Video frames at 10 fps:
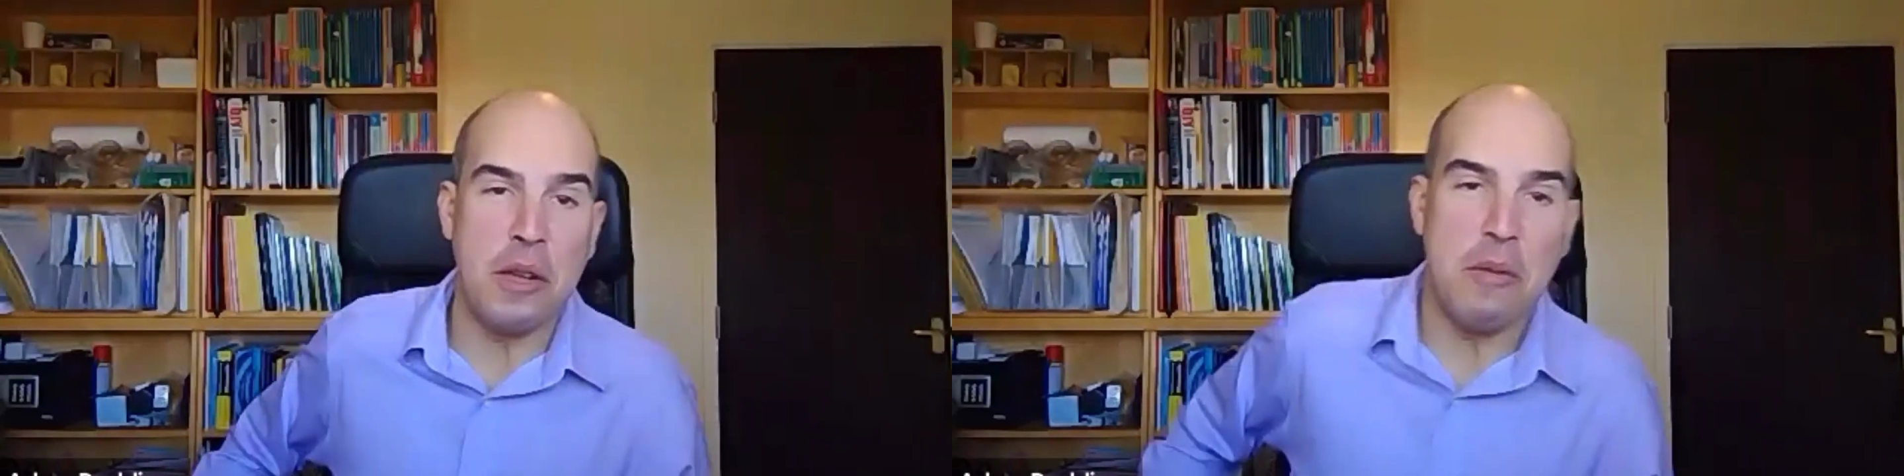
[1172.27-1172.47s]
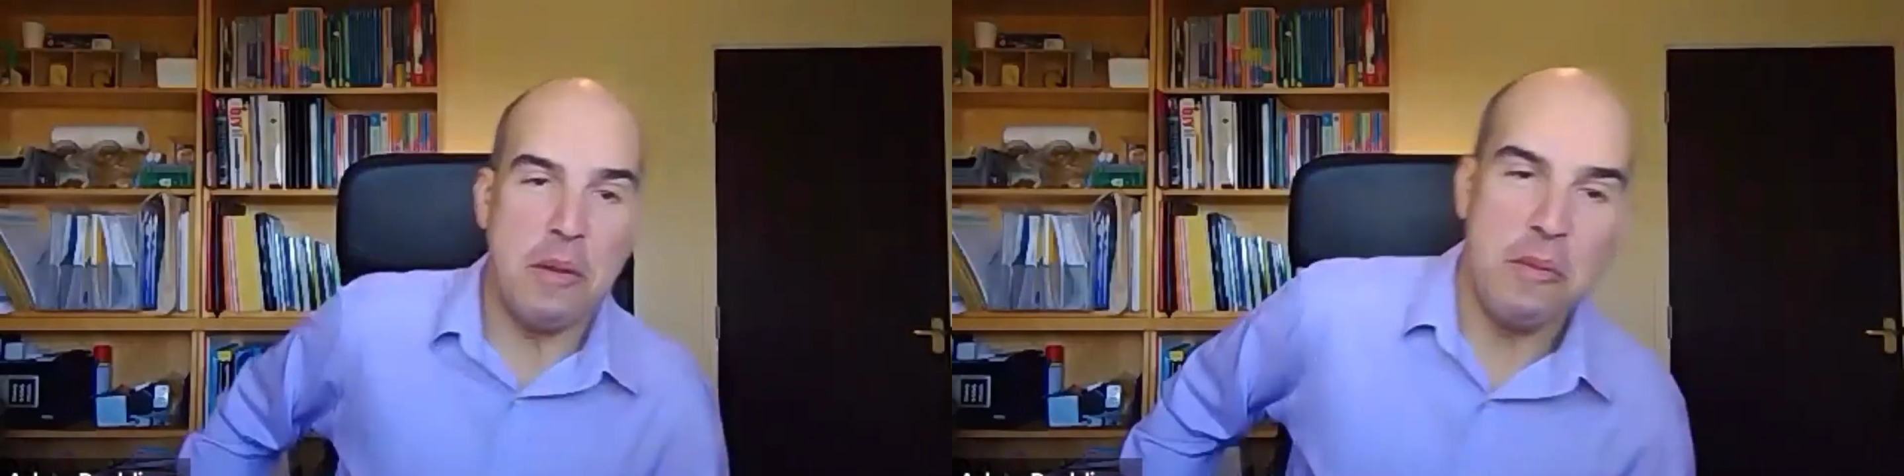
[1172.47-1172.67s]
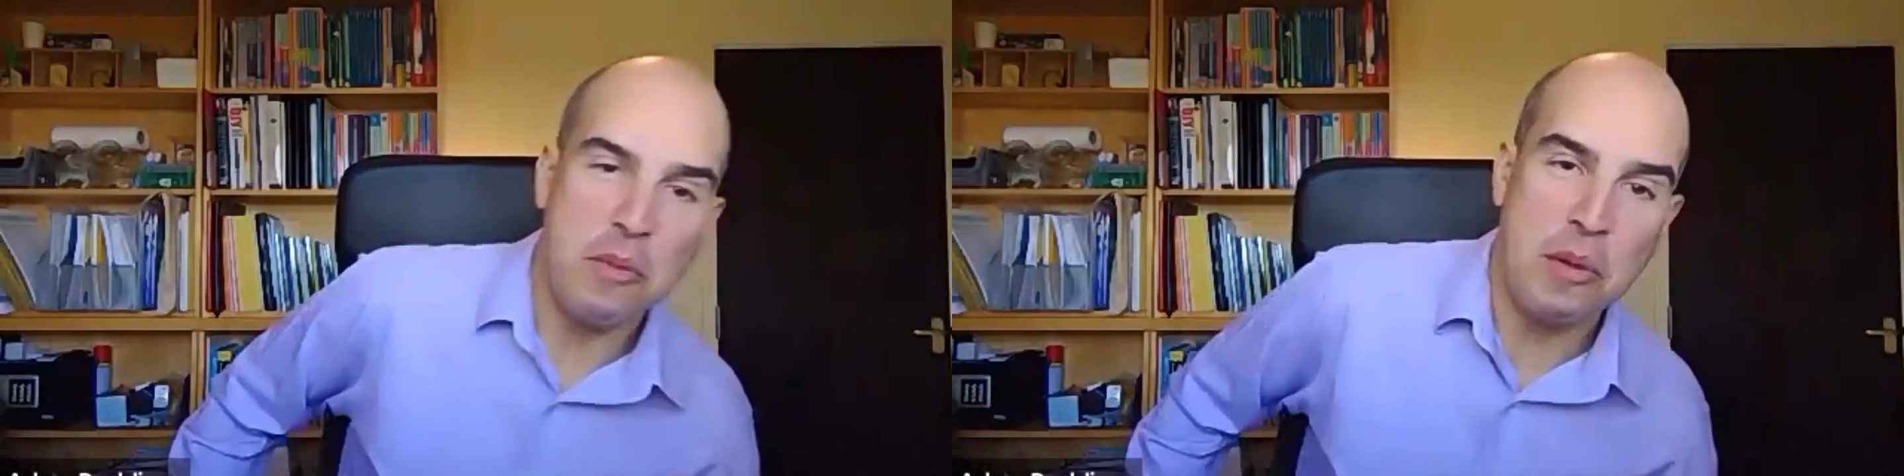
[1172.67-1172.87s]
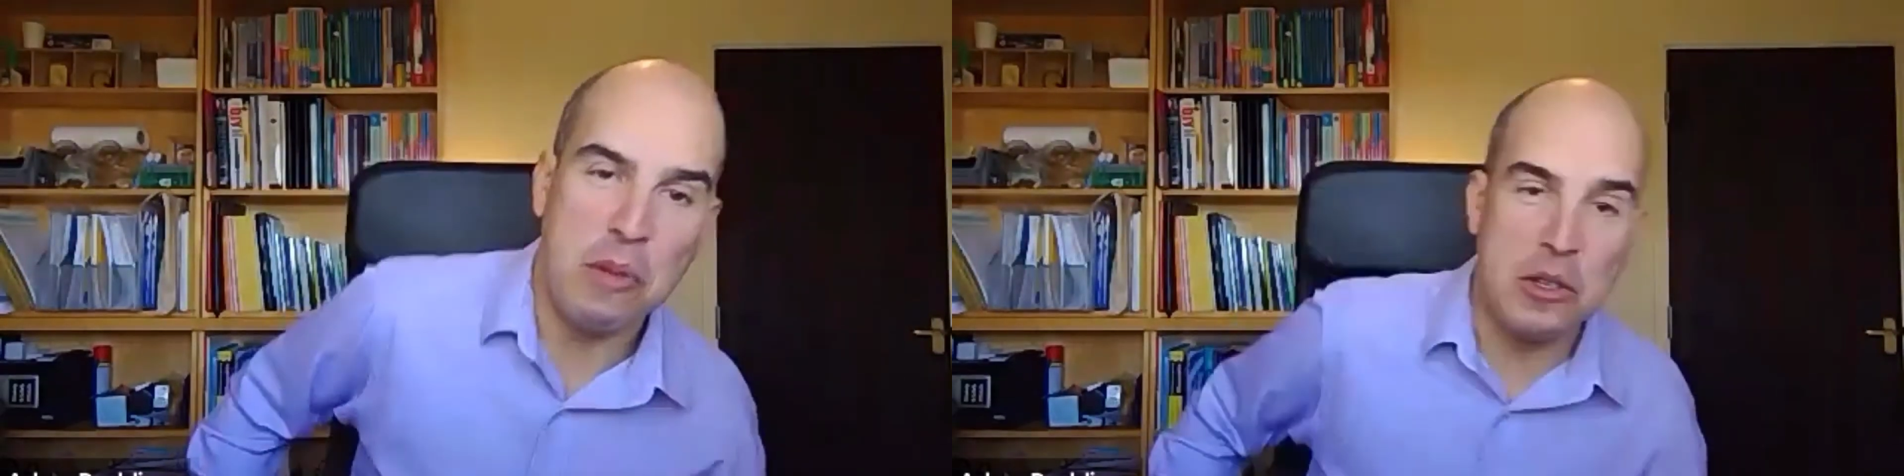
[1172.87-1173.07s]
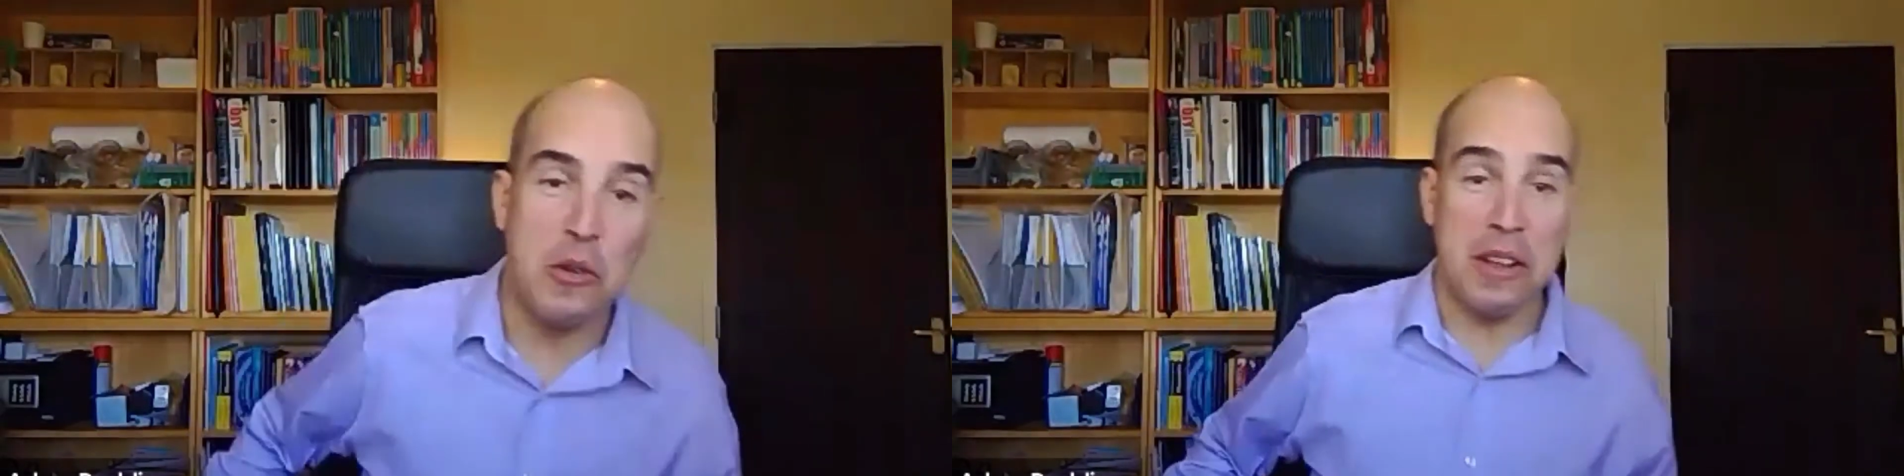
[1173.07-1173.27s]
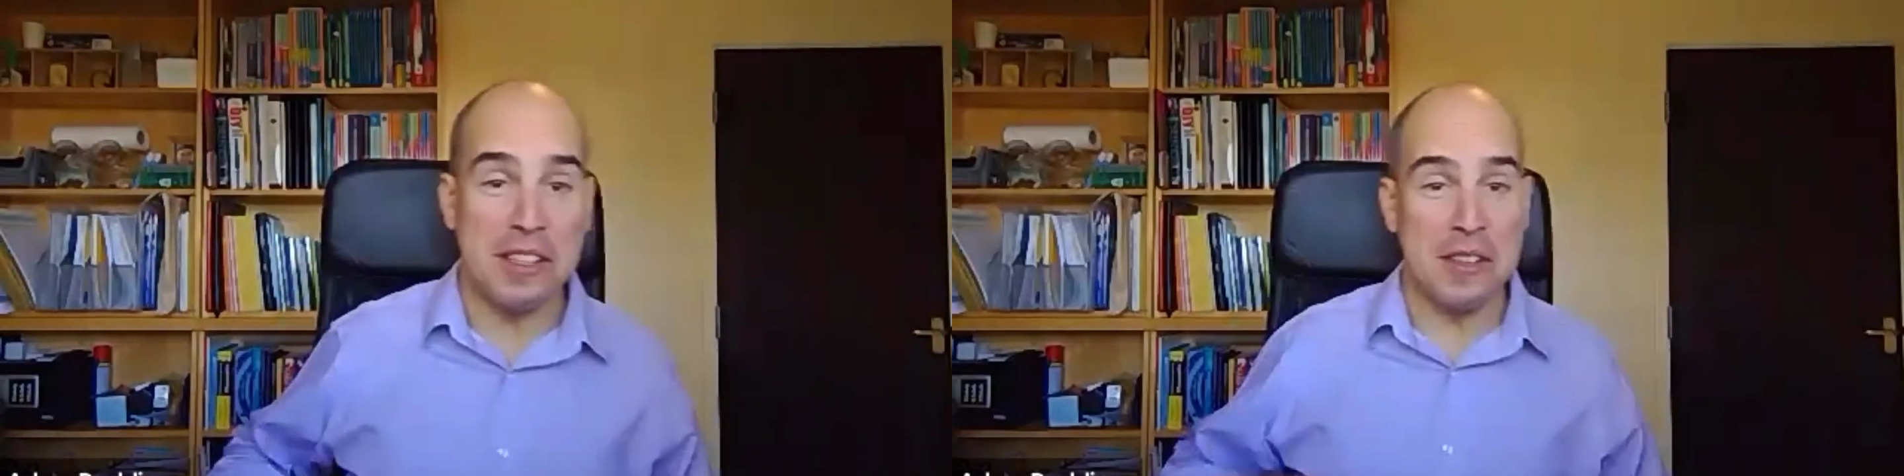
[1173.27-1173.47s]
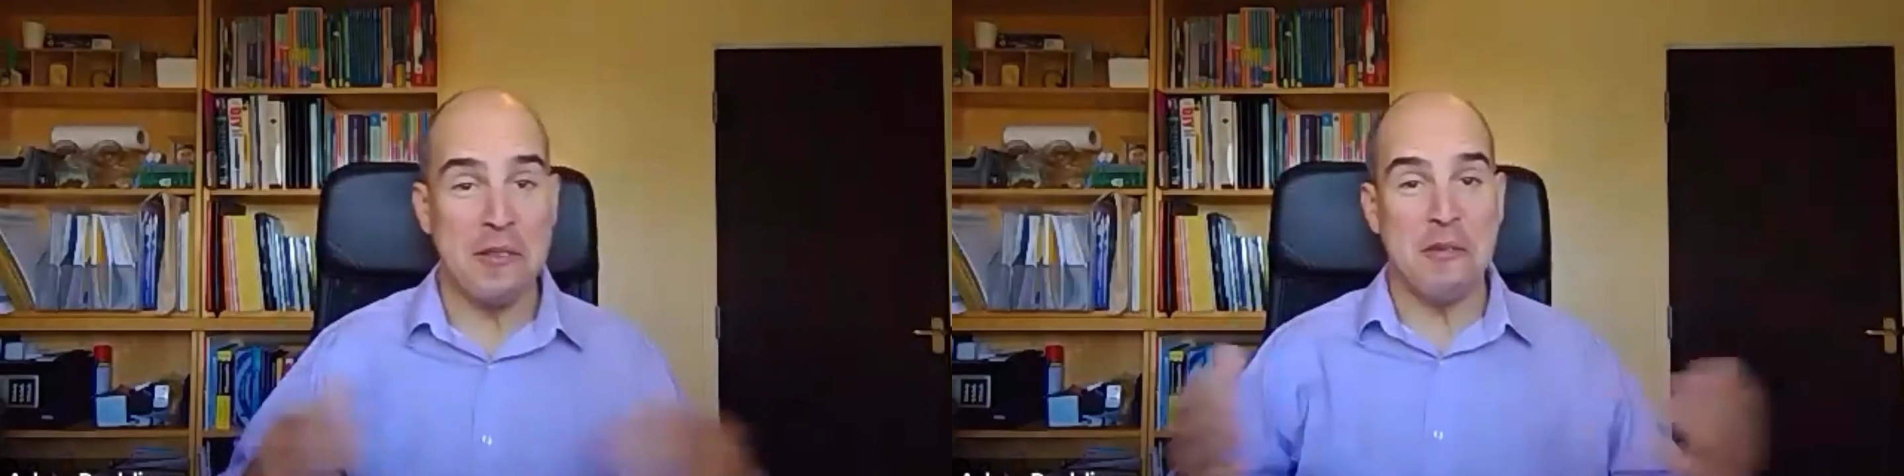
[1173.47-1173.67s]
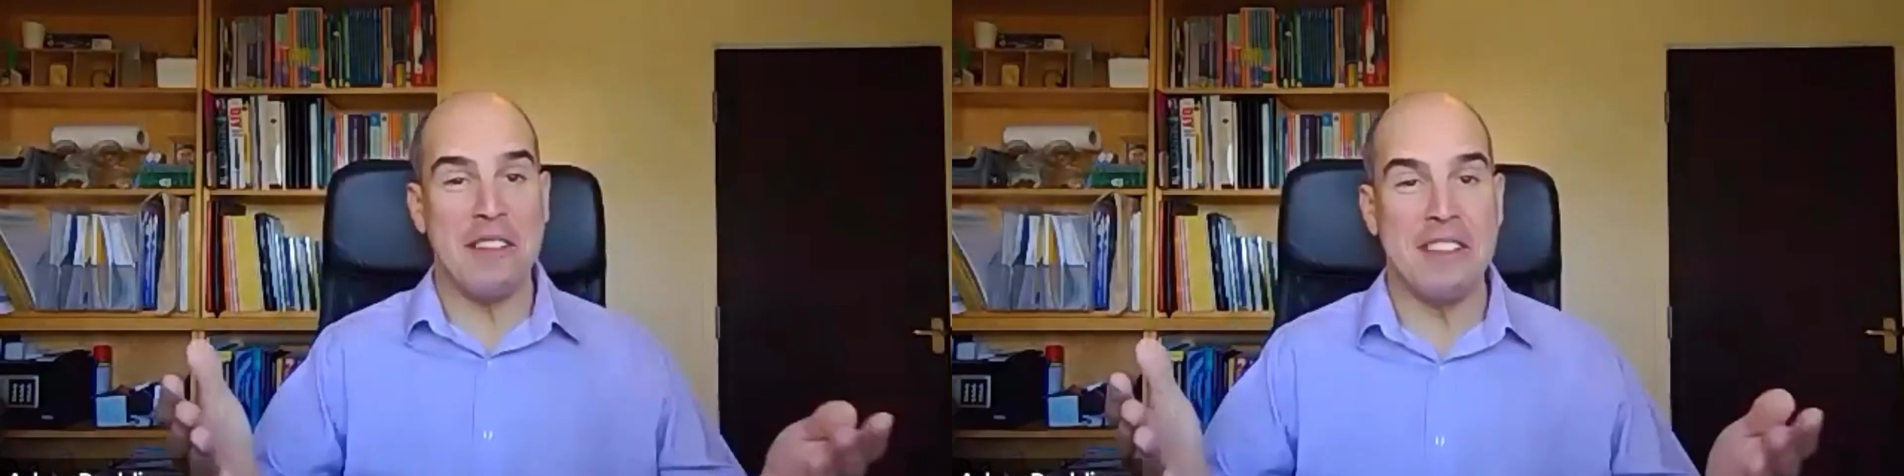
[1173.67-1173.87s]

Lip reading: we're talking to